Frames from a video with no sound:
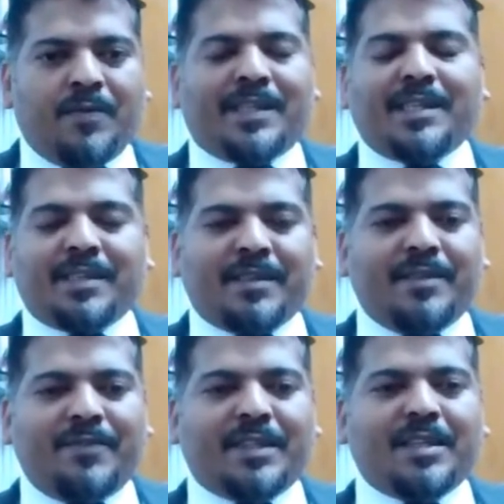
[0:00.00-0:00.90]
which
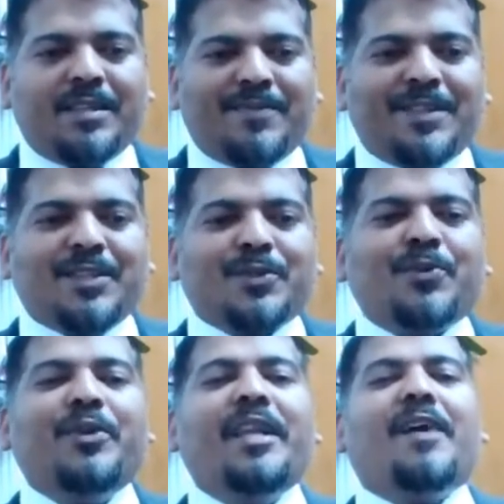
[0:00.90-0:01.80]
is
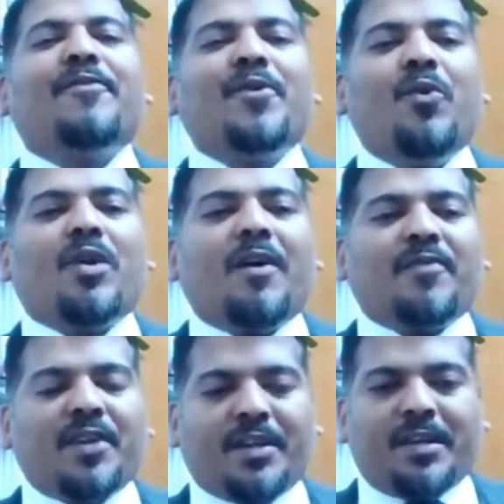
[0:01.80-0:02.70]
good enough to look
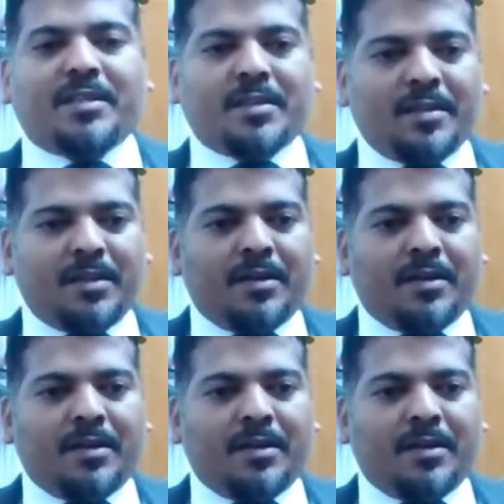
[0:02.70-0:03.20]
after us,